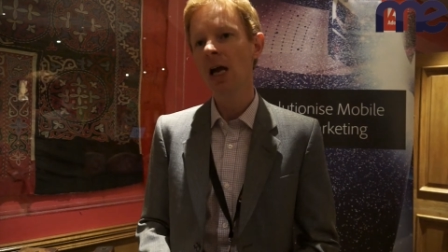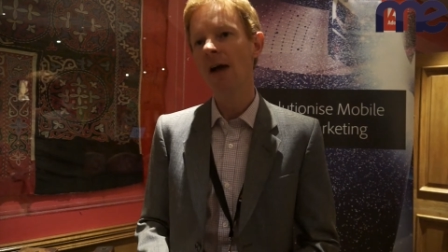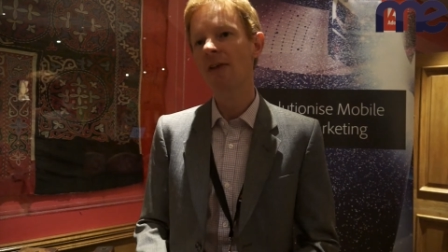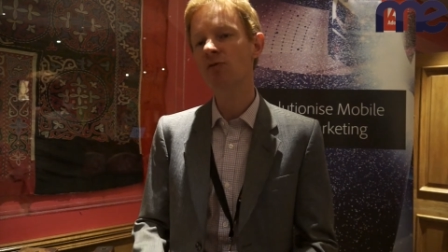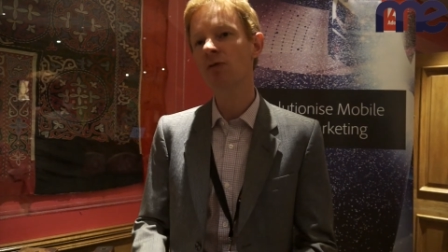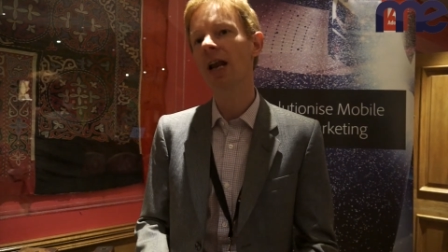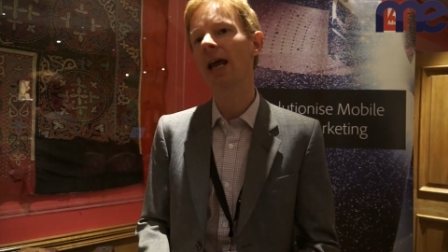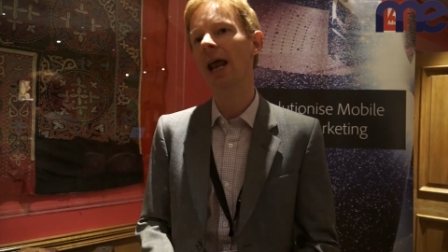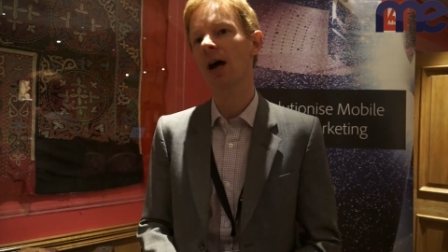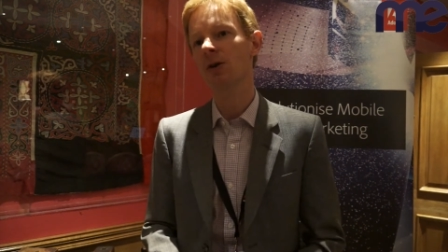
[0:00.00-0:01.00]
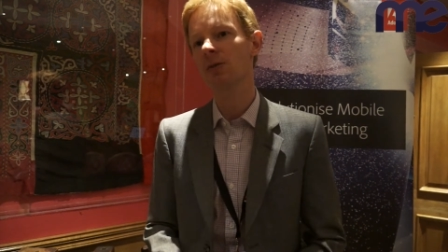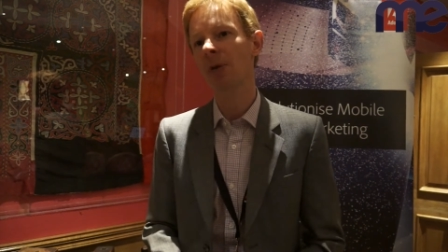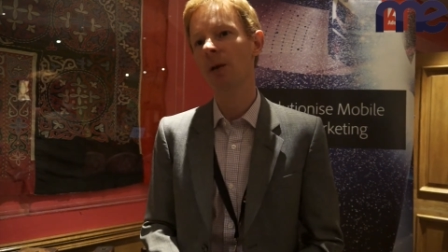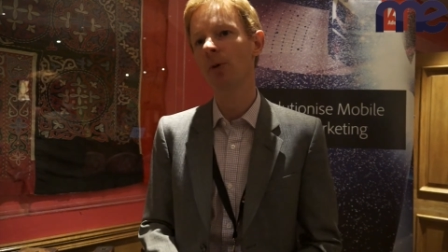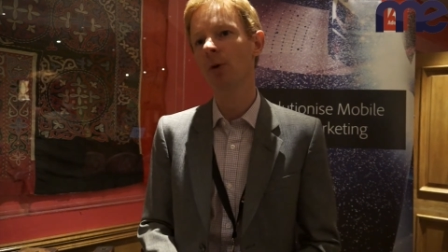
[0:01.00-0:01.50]
and this really allows
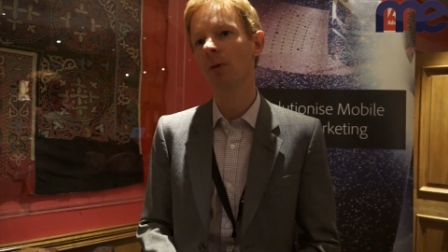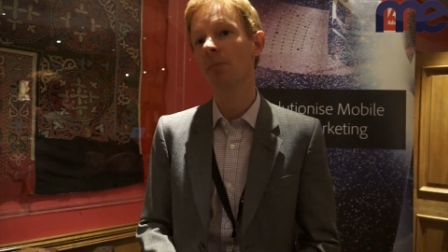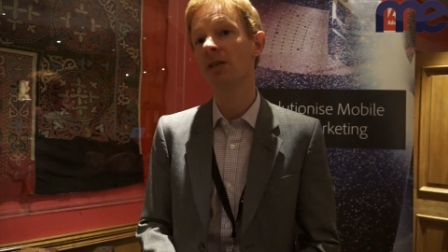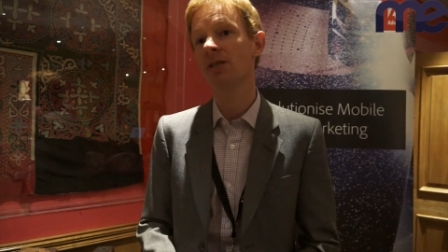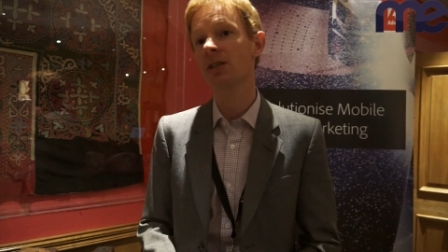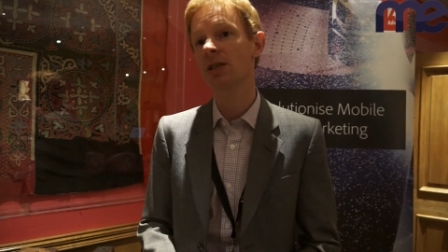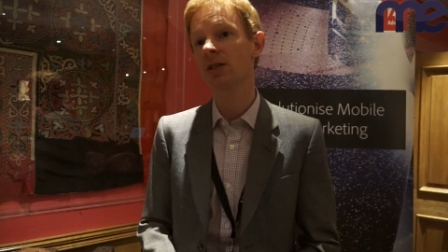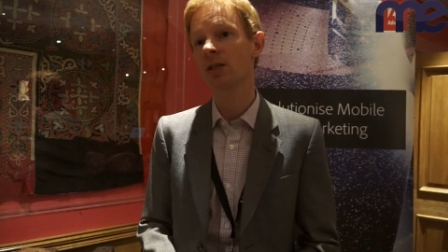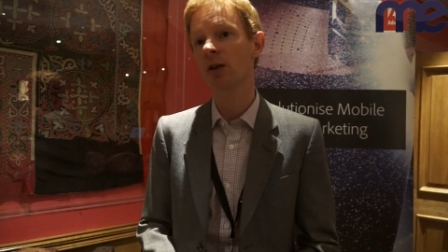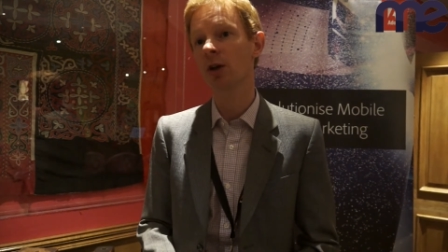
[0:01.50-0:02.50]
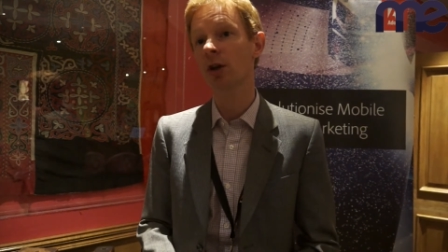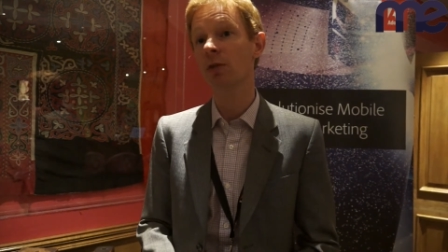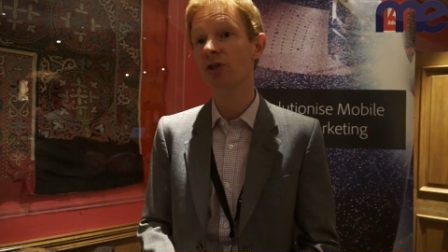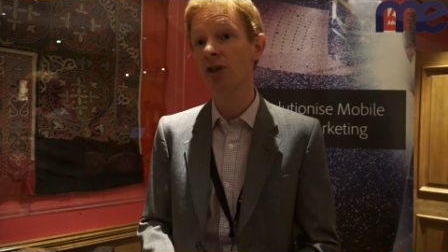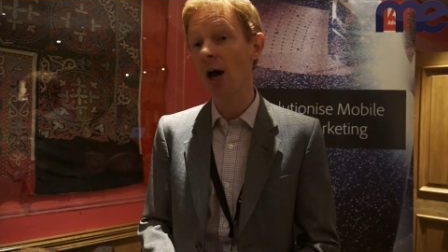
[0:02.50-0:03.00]
people and businesses to look at
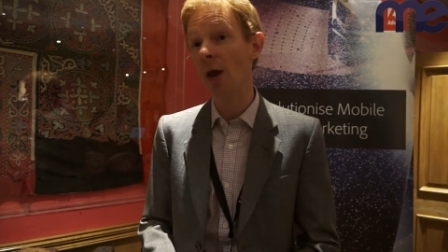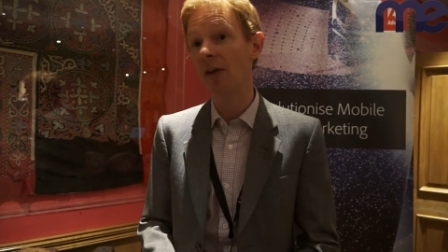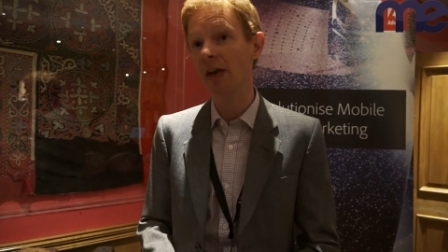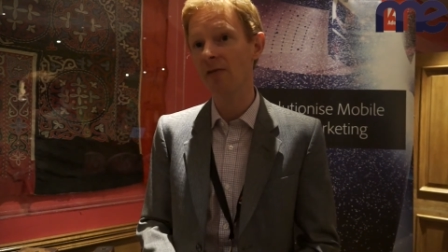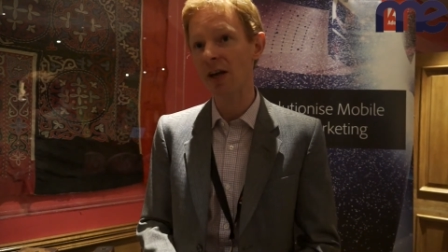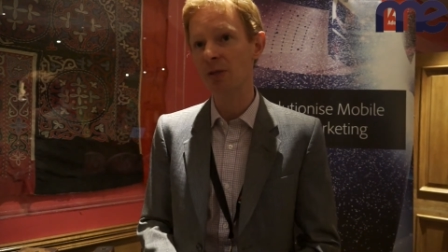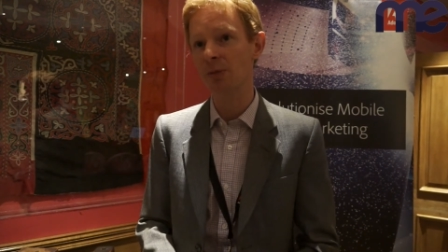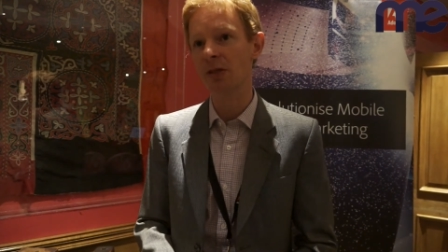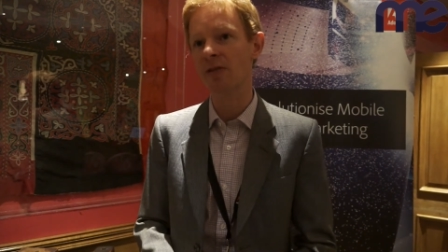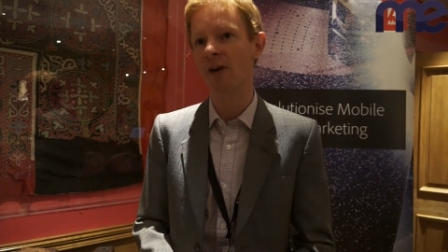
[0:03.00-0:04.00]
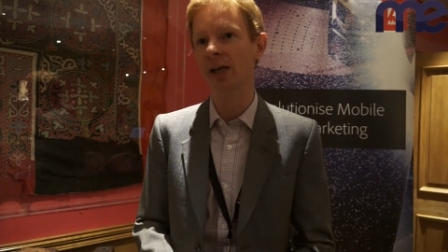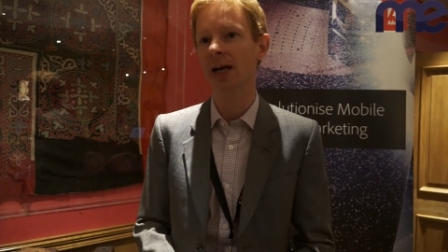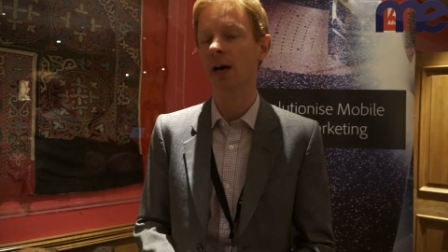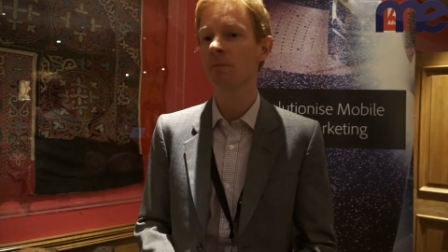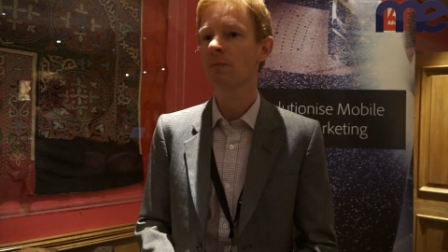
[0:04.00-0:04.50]
the return on the investment to find
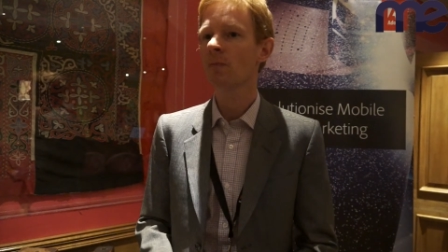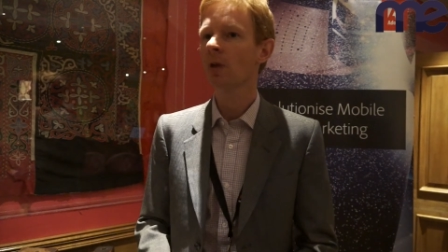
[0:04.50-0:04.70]
out